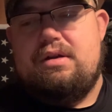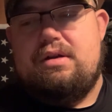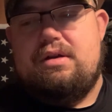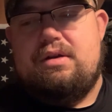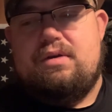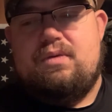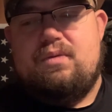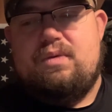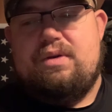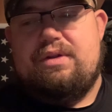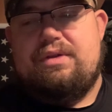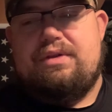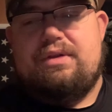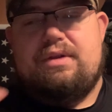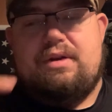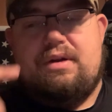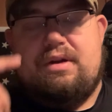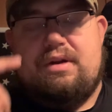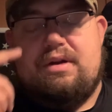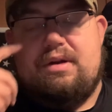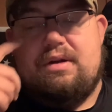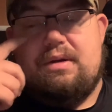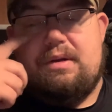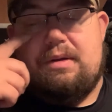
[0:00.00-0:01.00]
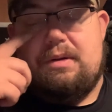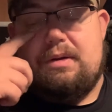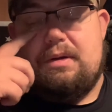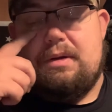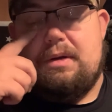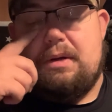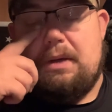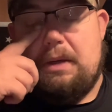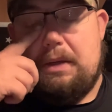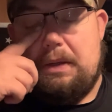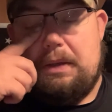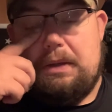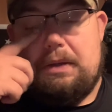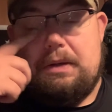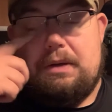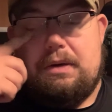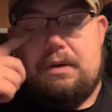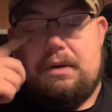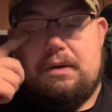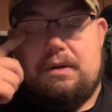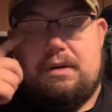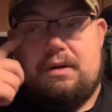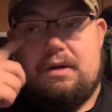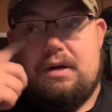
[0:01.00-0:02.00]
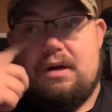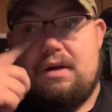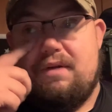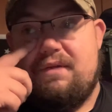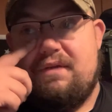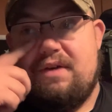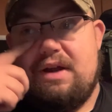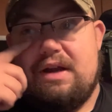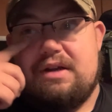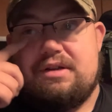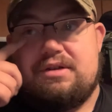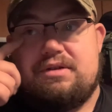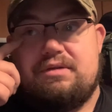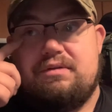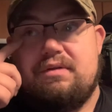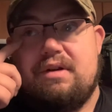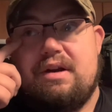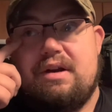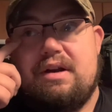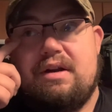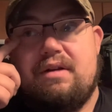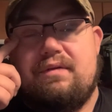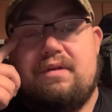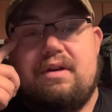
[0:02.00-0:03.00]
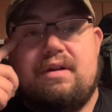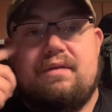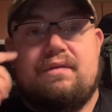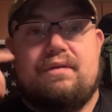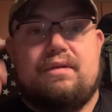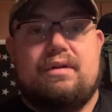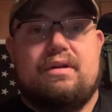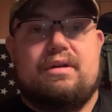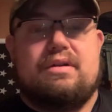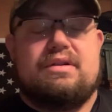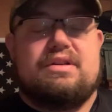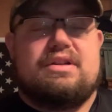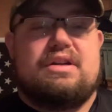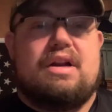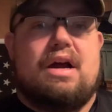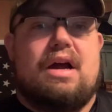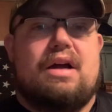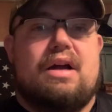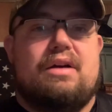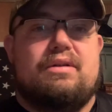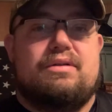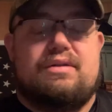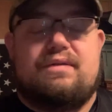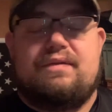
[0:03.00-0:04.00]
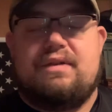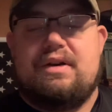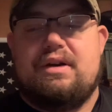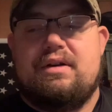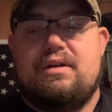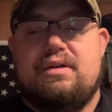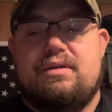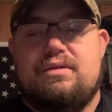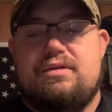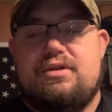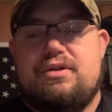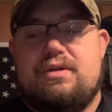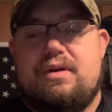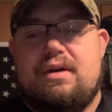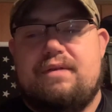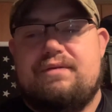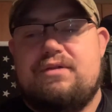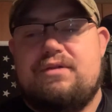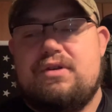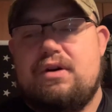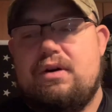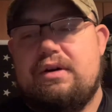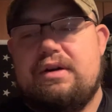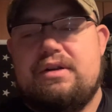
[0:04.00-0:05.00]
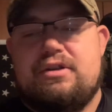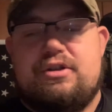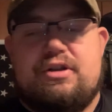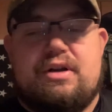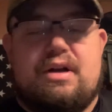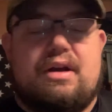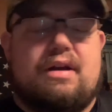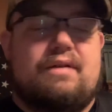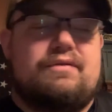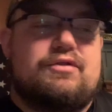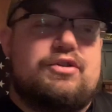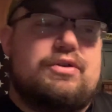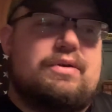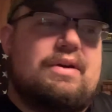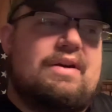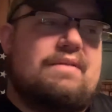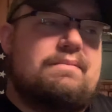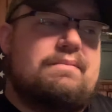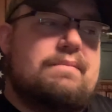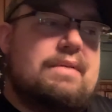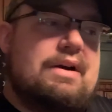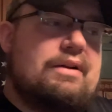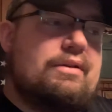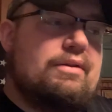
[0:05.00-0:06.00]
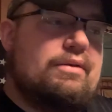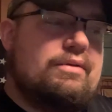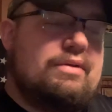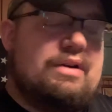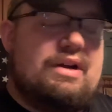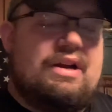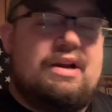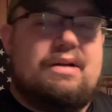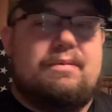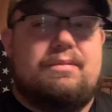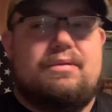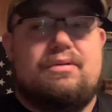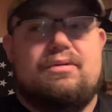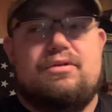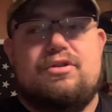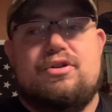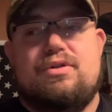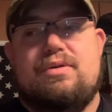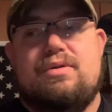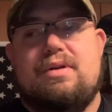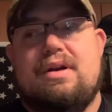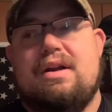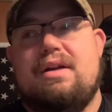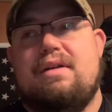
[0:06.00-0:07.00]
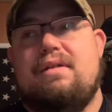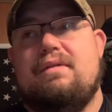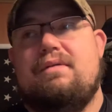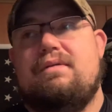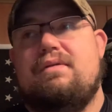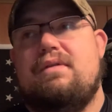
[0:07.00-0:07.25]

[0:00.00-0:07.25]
with a vast array of different styles of arrows, you have target shafts, you have micro diameters, you have,